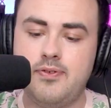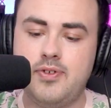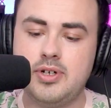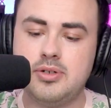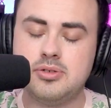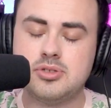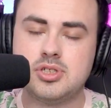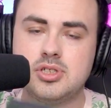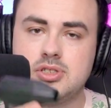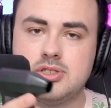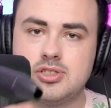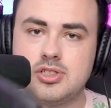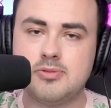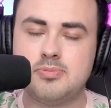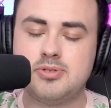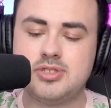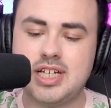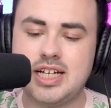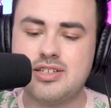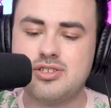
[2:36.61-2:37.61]
feels
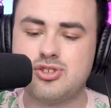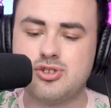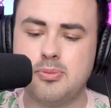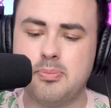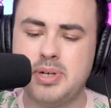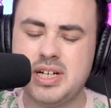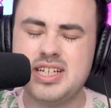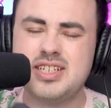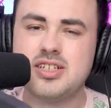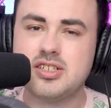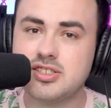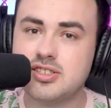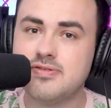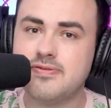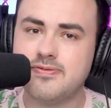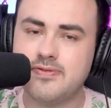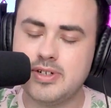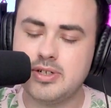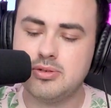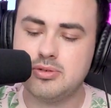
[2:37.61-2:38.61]
substantial, but it
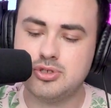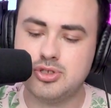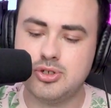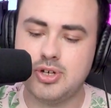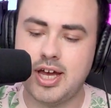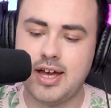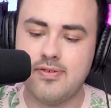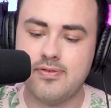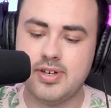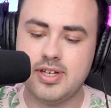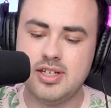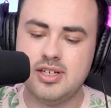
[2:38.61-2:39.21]
doesn't feel too heavy.